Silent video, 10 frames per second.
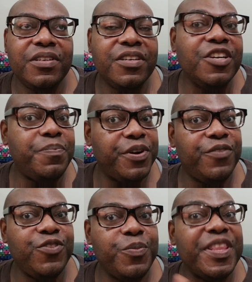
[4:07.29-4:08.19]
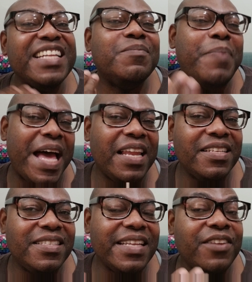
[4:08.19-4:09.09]
good perfumer that's
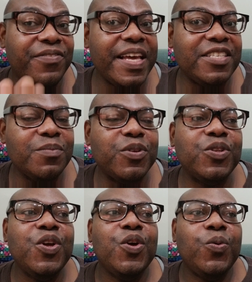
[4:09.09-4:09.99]
balanced and flexible